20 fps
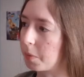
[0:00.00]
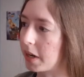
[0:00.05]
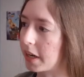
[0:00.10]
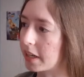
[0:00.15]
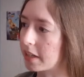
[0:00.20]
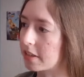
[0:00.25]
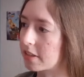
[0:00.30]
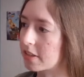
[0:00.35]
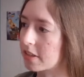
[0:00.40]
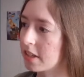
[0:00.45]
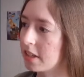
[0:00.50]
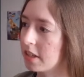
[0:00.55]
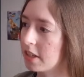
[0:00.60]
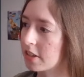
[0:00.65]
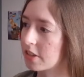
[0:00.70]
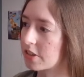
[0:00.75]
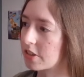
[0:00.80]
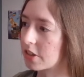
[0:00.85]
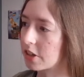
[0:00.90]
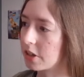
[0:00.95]
bites,
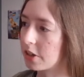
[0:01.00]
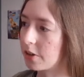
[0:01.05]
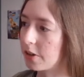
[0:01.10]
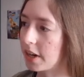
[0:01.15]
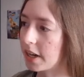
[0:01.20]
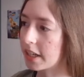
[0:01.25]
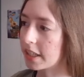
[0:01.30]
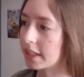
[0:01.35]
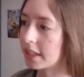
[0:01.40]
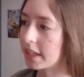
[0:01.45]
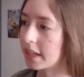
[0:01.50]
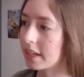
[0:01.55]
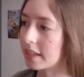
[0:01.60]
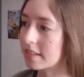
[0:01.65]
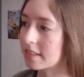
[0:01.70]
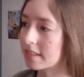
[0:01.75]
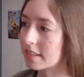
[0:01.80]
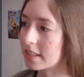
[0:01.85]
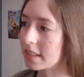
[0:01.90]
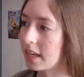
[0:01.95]
so I
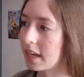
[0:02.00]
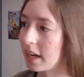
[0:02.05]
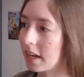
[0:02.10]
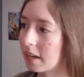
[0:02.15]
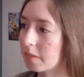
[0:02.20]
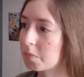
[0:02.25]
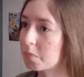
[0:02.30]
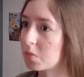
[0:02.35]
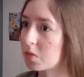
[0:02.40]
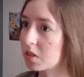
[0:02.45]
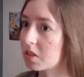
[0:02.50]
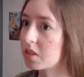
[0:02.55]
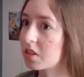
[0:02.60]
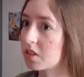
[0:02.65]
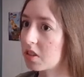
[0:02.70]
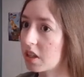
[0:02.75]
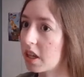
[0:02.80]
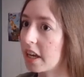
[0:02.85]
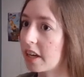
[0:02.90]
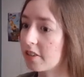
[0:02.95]
guess, yeah,
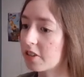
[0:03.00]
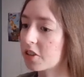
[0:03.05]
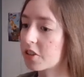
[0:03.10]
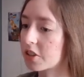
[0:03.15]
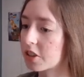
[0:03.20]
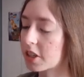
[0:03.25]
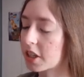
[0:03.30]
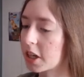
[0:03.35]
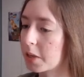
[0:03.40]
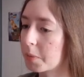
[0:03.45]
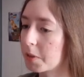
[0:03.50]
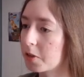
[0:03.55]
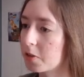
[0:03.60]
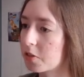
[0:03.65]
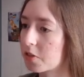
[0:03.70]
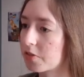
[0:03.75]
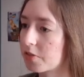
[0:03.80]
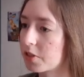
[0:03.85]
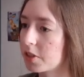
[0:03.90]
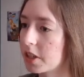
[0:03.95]
the Elders are gonna be
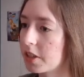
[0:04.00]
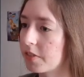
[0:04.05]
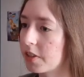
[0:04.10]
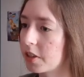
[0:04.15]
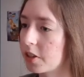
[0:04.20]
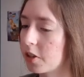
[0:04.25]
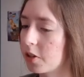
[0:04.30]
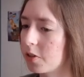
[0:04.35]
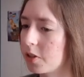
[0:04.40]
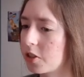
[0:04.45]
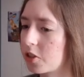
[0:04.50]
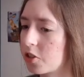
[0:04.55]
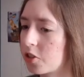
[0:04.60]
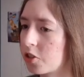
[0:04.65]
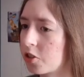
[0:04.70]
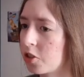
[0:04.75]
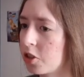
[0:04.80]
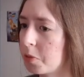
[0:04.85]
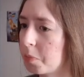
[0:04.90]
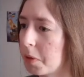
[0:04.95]
useful, even though it
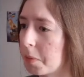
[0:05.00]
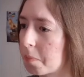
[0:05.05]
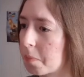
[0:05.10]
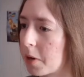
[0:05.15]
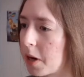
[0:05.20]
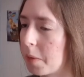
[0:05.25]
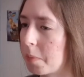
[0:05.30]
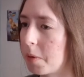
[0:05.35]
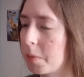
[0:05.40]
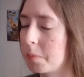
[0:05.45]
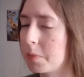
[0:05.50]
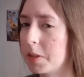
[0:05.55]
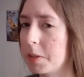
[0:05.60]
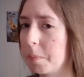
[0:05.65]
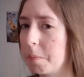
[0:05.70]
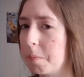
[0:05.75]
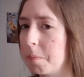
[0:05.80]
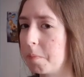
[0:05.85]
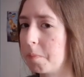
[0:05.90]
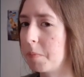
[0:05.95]
should be
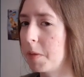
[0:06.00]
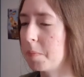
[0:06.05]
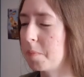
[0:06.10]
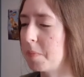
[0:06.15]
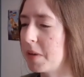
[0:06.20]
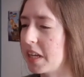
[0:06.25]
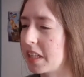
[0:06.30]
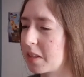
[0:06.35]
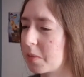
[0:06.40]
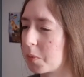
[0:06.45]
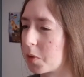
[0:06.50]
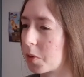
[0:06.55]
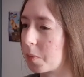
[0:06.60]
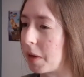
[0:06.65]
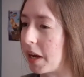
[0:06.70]
probably a bit more